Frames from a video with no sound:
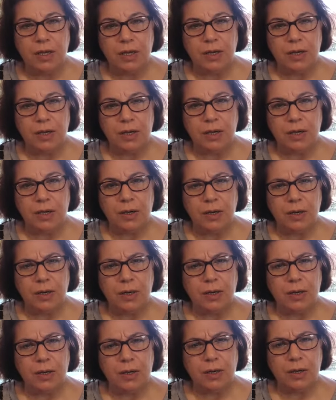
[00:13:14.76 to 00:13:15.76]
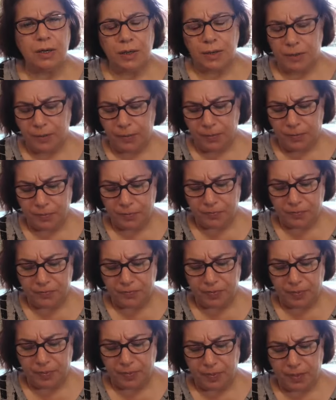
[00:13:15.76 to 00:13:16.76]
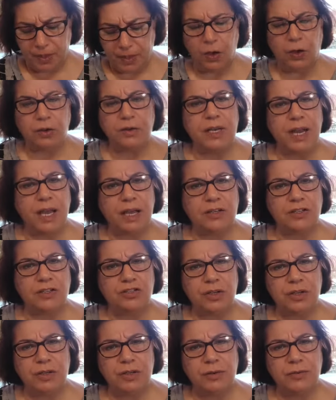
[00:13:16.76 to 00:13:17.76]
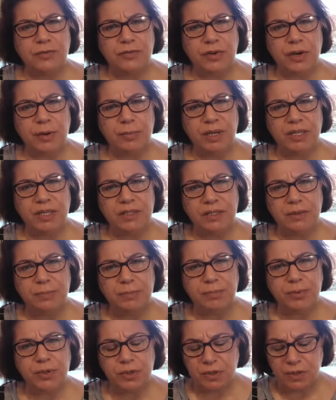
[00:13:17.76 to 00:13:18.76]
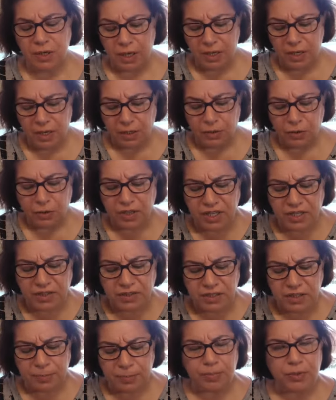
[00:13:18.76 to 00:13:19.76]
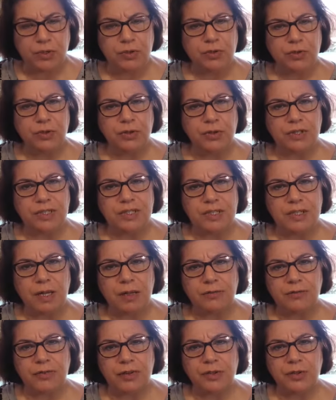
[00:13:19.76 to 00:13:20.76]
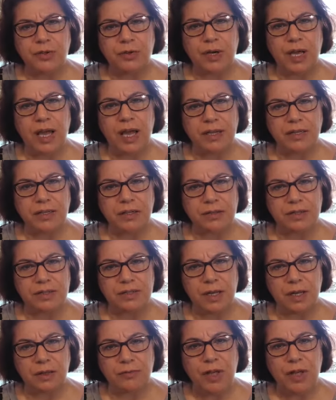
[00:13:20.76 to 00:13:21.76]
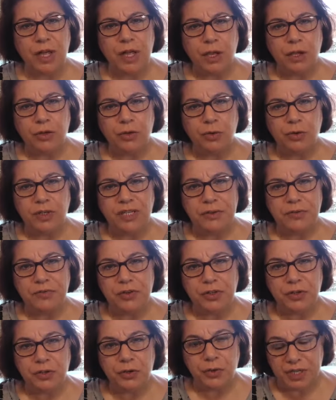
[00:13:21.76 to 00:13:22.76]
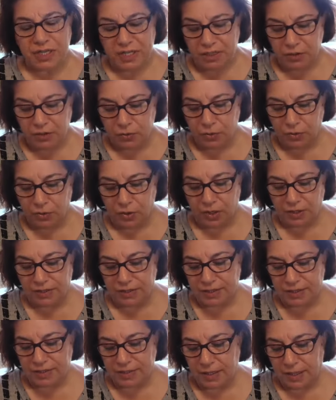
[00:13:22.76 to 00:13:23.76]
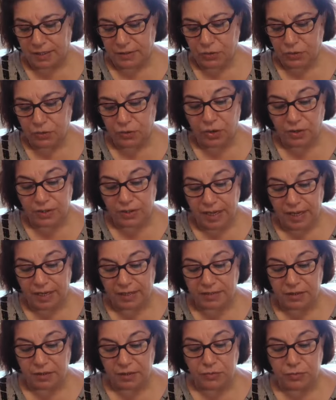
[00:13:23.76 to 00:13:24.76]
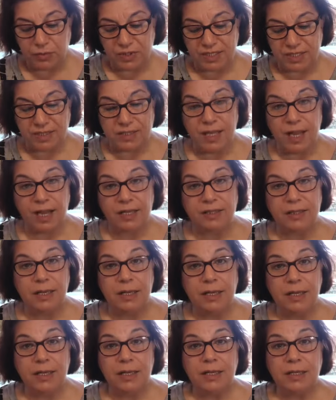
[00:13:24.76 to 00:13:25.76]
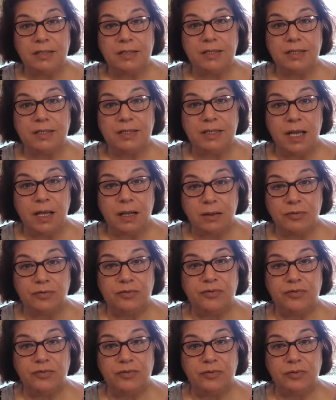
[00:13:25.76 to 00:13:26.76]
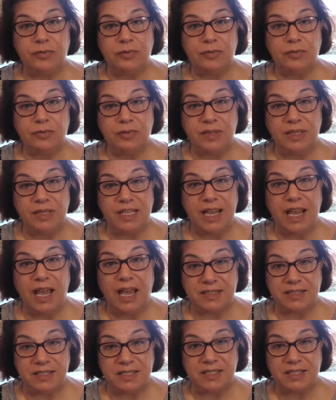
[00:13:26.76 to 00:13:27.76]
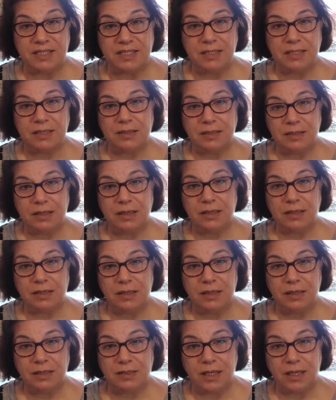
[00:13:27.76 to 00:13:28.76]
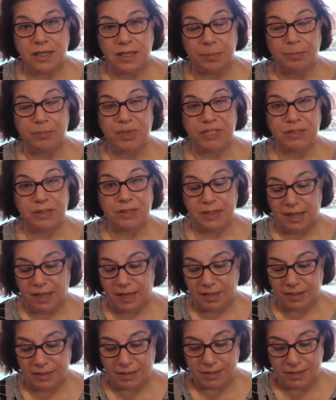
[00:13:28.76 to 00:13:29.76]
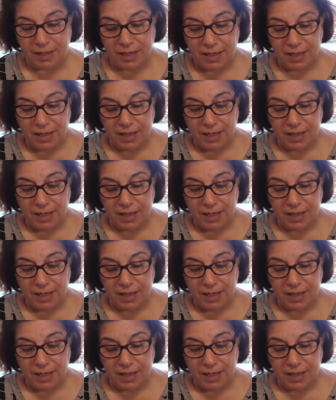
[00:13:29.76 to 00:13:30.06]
uh, um, connection from a deeper, looking deep into yourself and your higher self. You leaving your ego on the side. You connecting with that self, the S, the capital S,